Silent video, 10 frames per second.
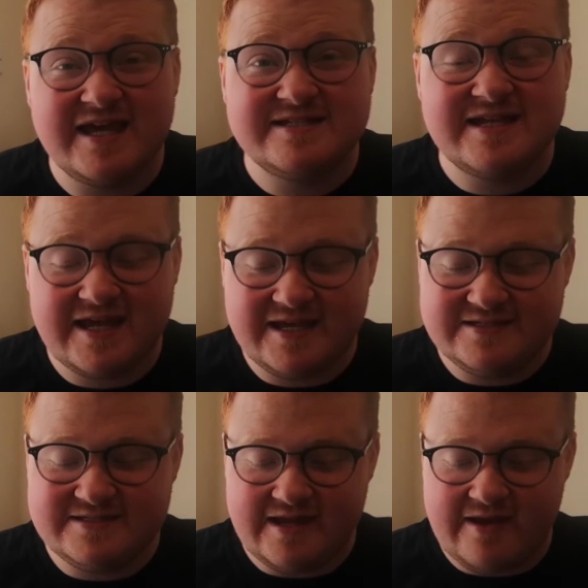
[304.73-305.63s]
It
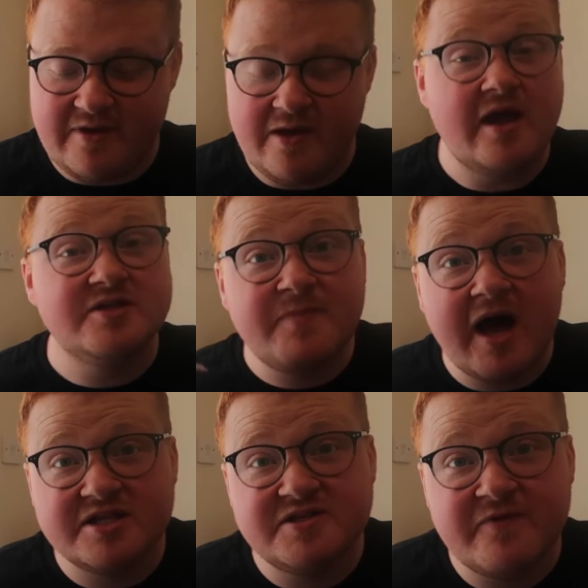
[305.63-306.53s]
is as
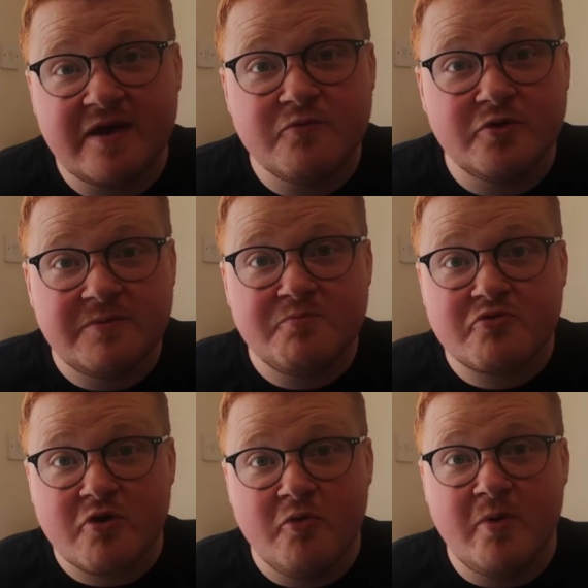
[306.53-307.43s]
part of a running
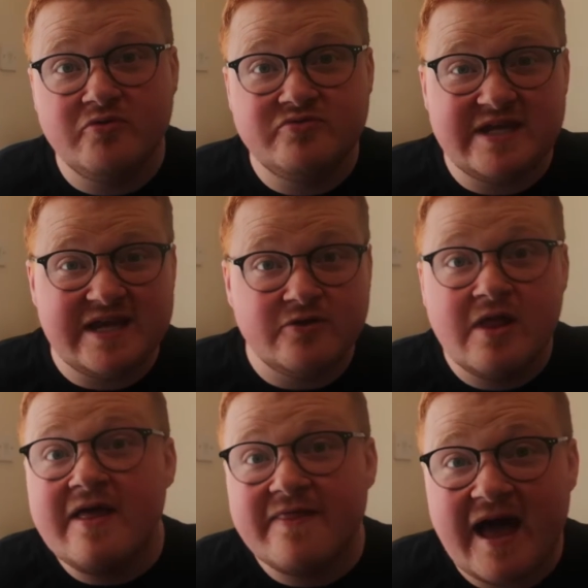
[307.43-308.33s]
promo
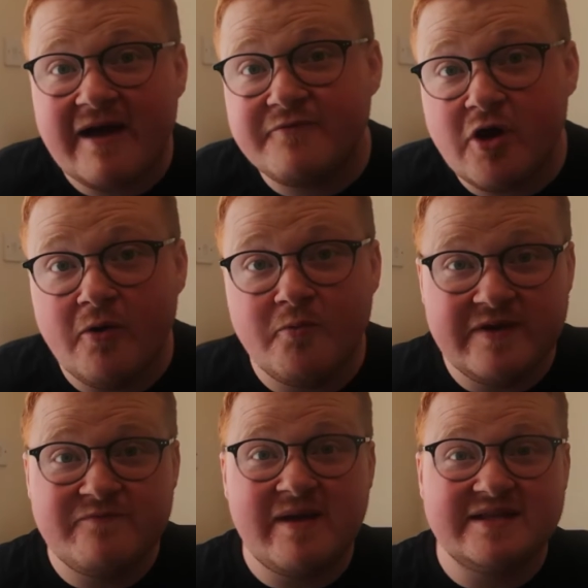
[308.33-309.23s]
deal that I've got
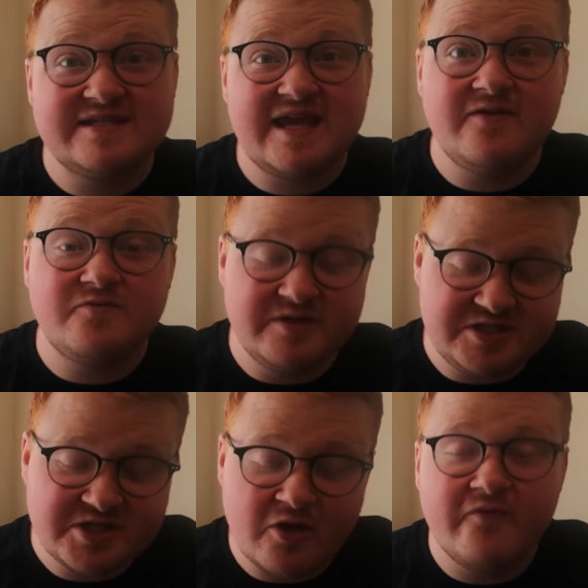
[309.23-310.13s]
with Manscaped,
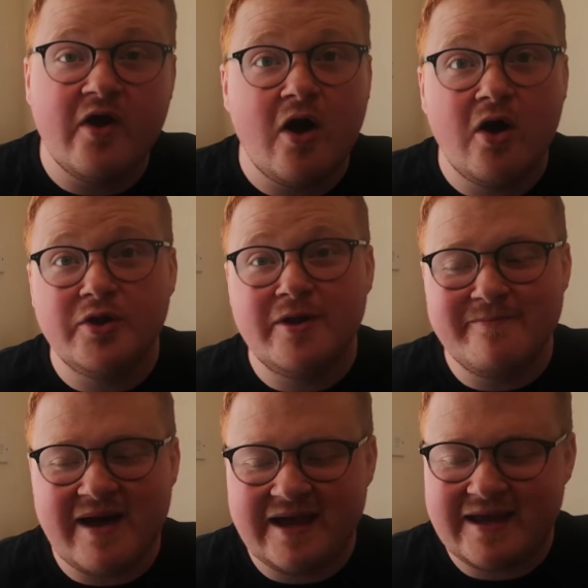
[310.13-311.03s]
which is over
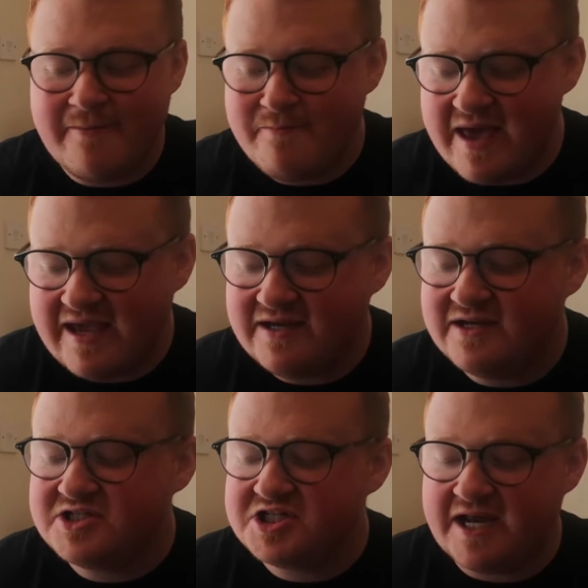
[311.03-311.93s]
on my
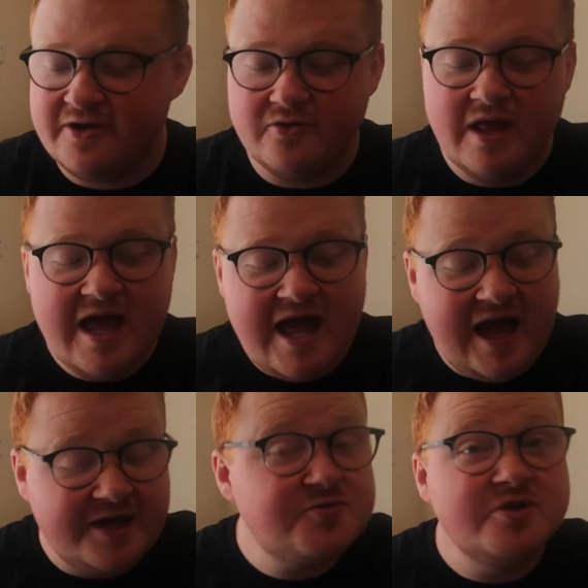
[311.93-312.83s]
main channel.
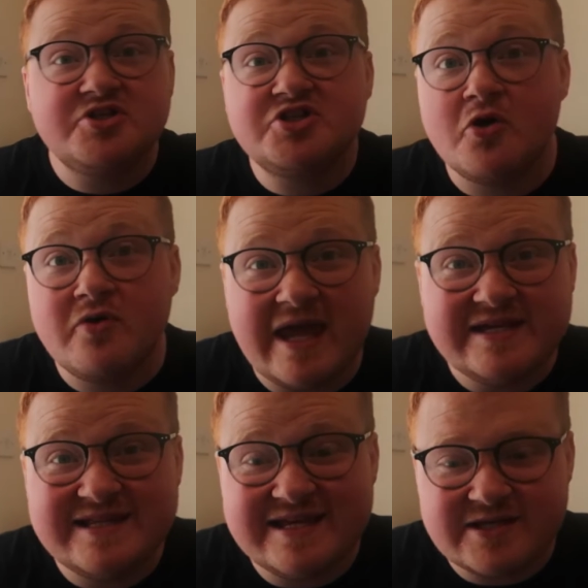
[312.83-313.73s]
I just wanted to
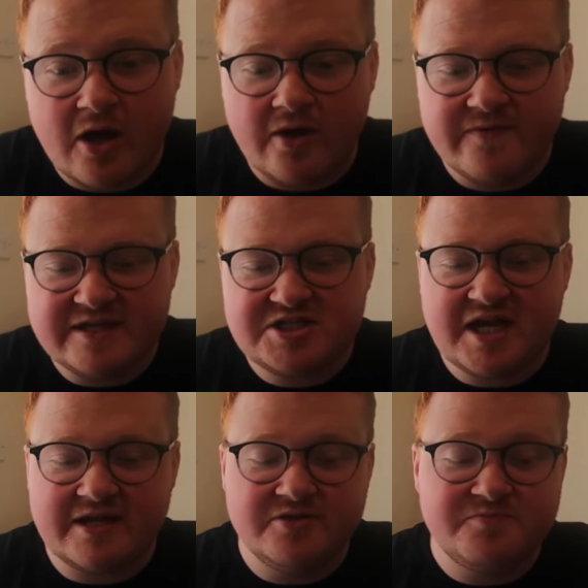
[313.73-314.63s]
showcase this on this
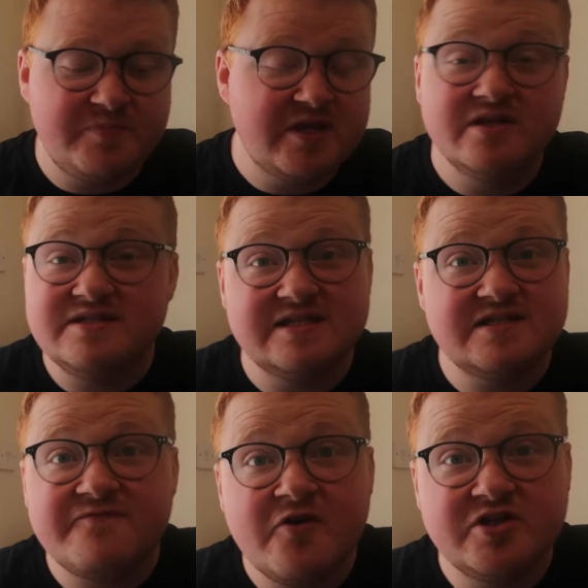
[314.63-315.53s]
channel because it's
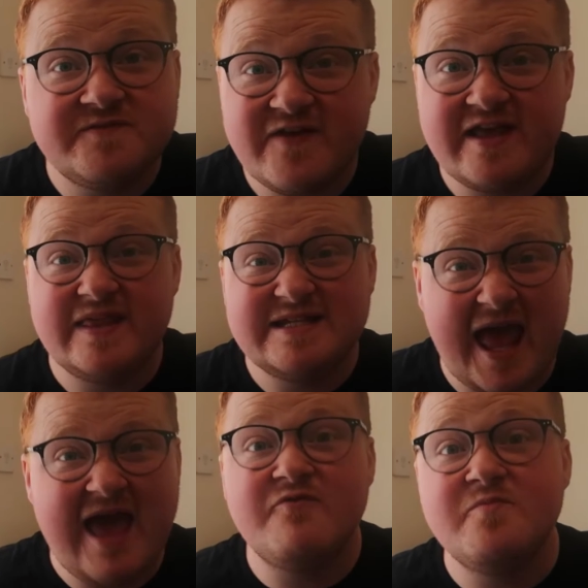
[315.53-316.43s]
the first thing that's
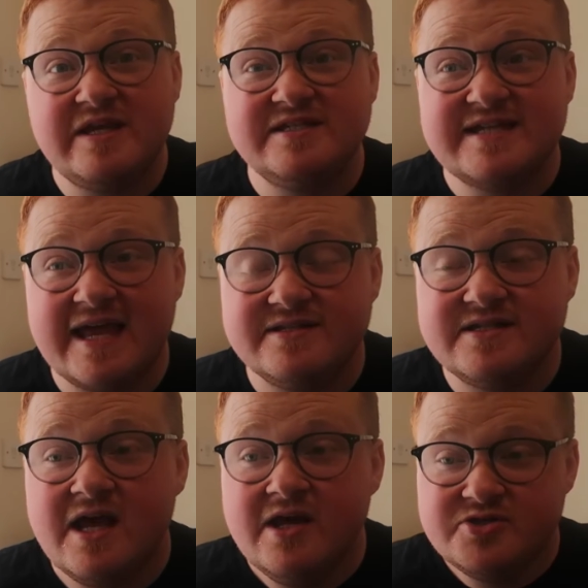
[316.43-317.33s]
ever been
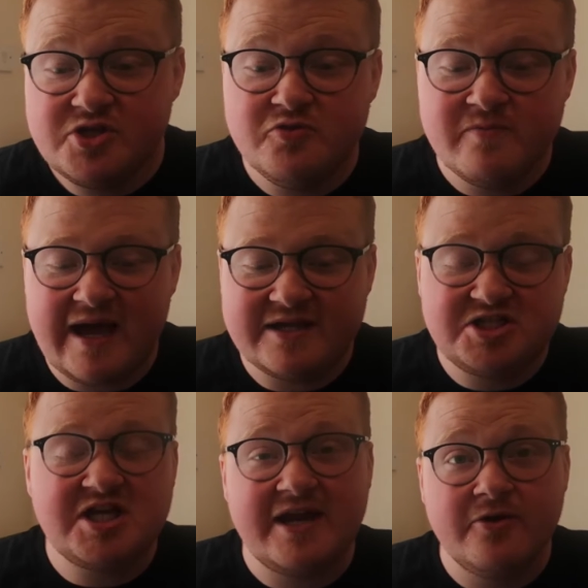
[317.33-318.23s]
sent to my
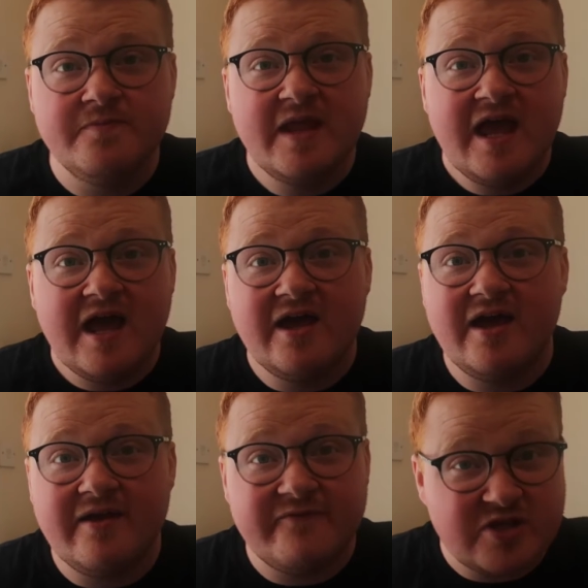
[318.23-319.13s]
channel
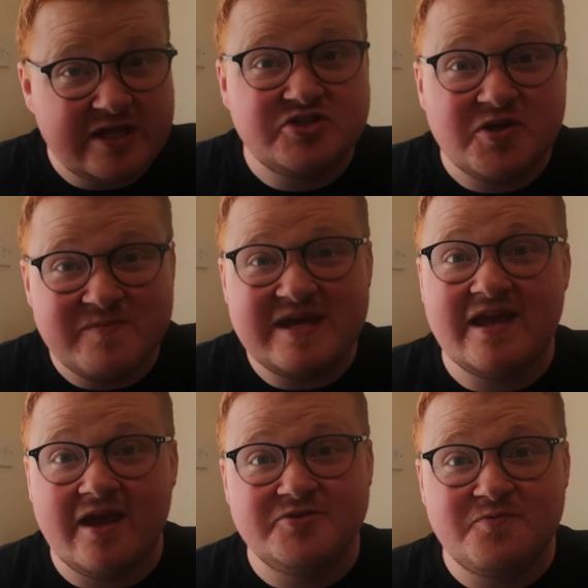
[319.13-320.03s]
and to
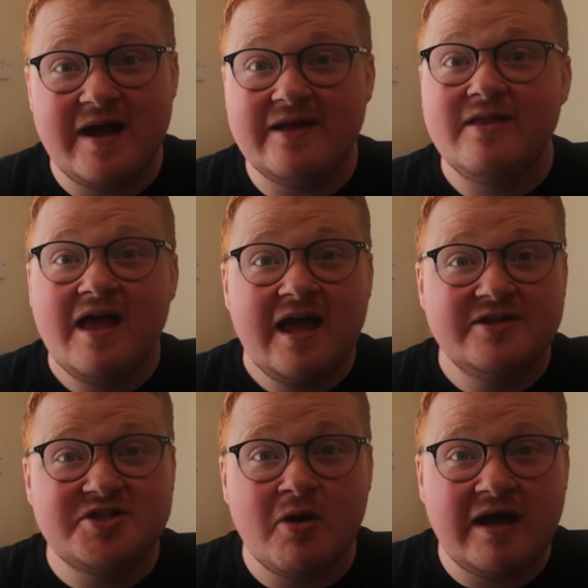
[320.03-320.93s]
me as well.
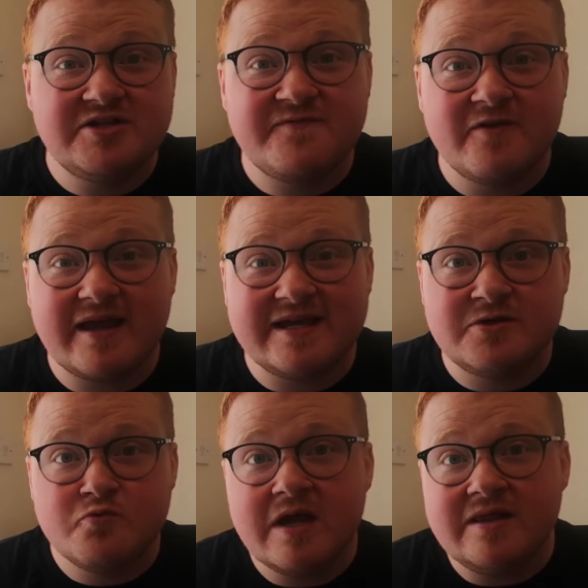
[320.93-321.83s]
And so I just feel like
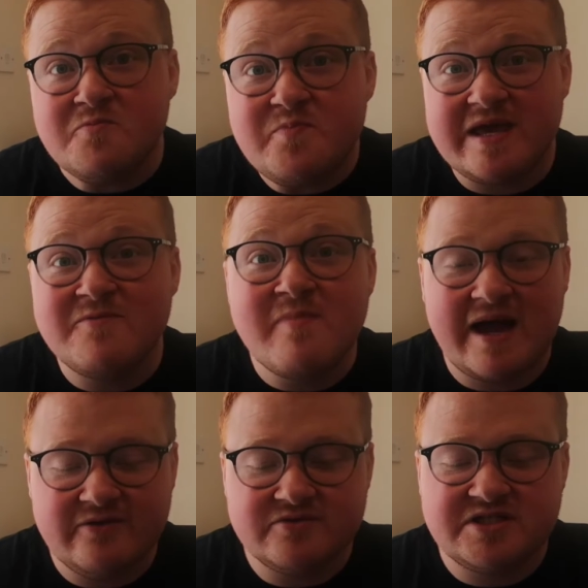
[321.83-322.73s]
it's a really big
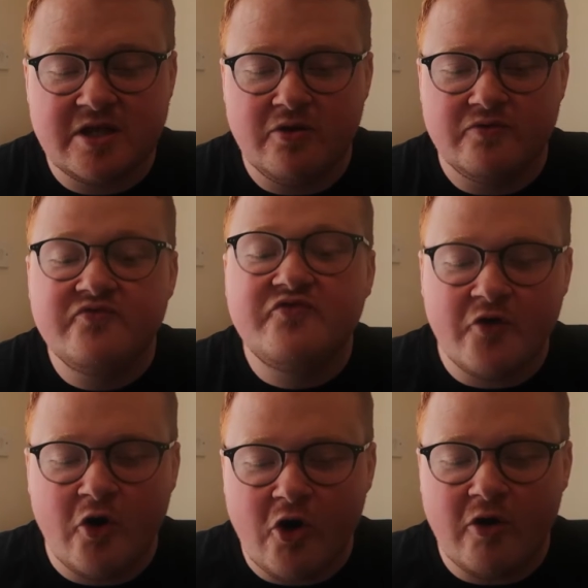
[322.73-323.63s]
milestone
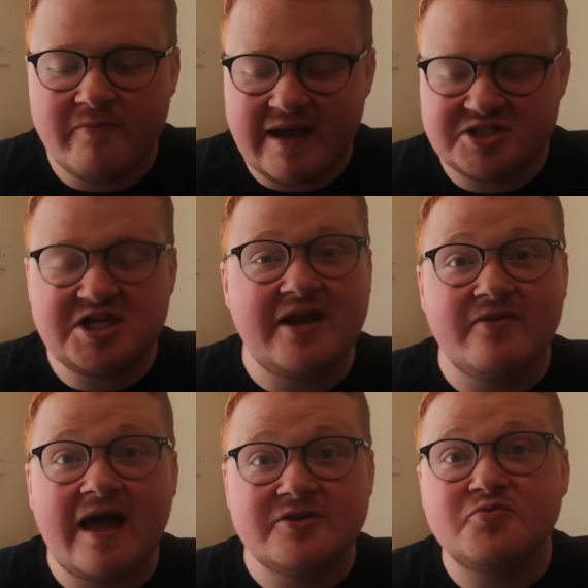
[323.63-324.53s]
for my
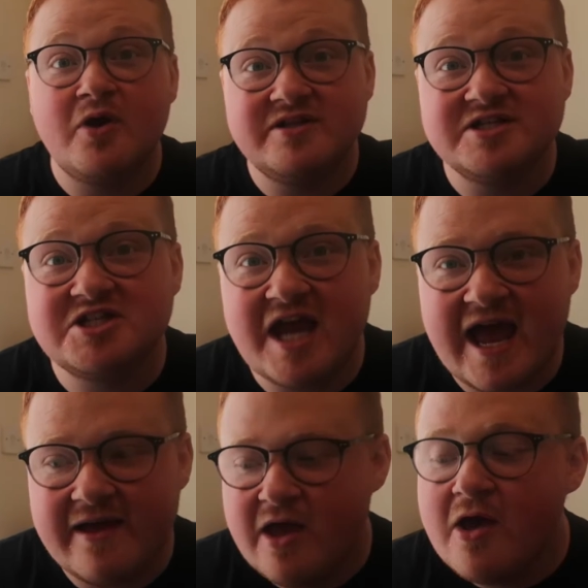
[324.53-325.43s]
channel that I just wanted to
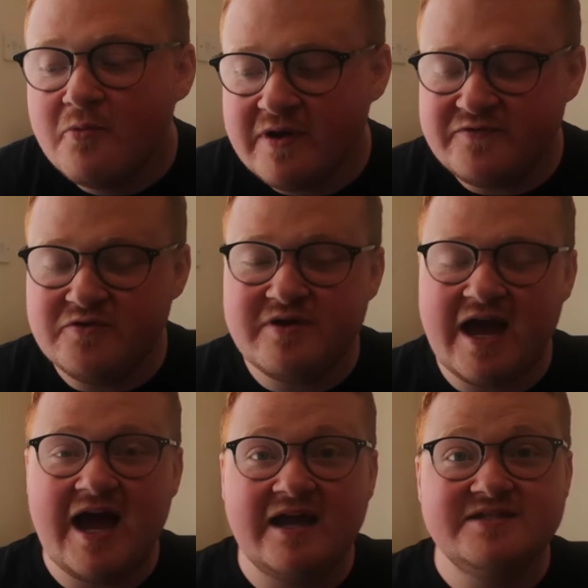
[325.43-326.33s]
share with you
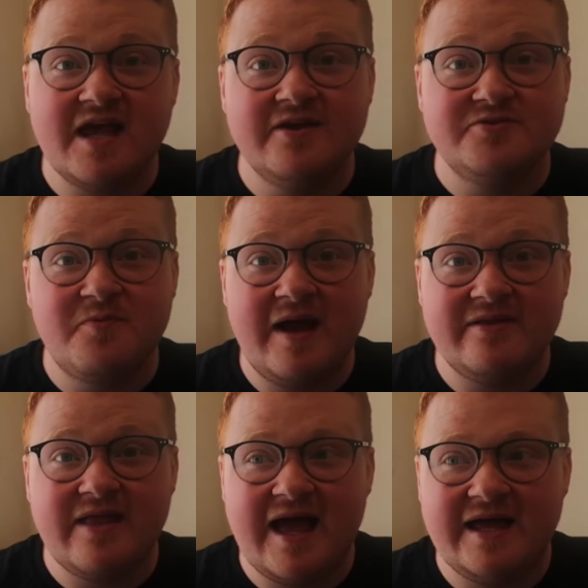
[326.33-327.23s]
guys as well.